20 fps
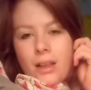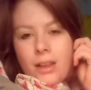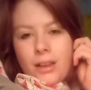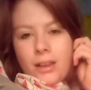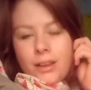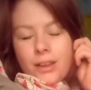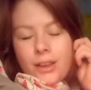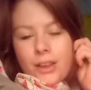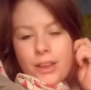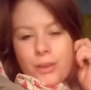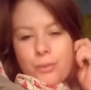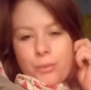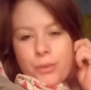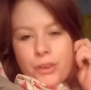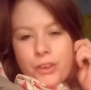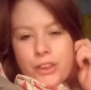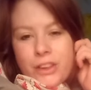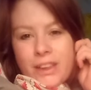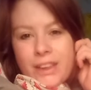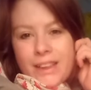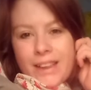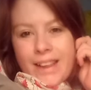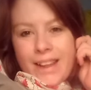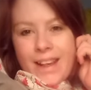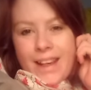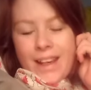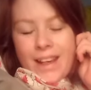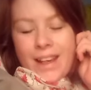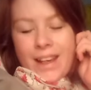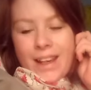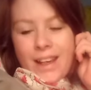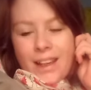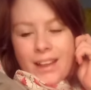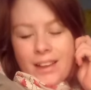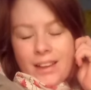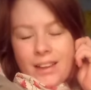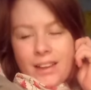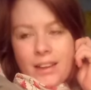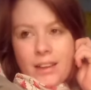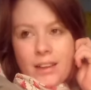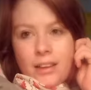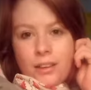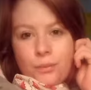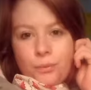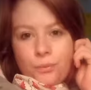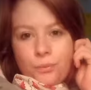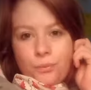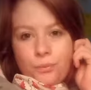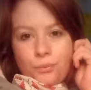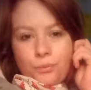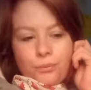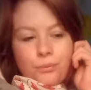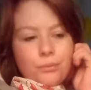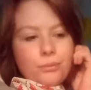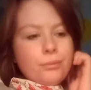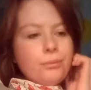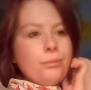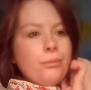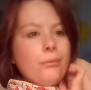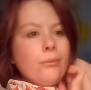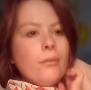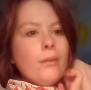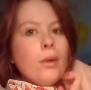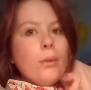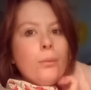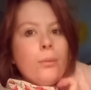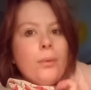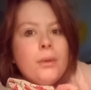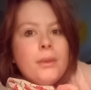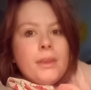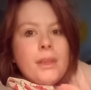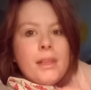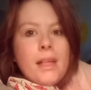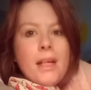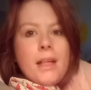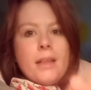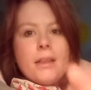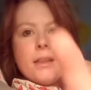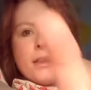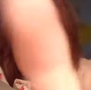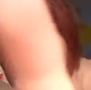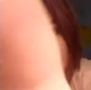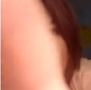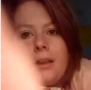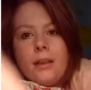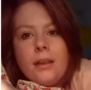Good morning. What's the date today?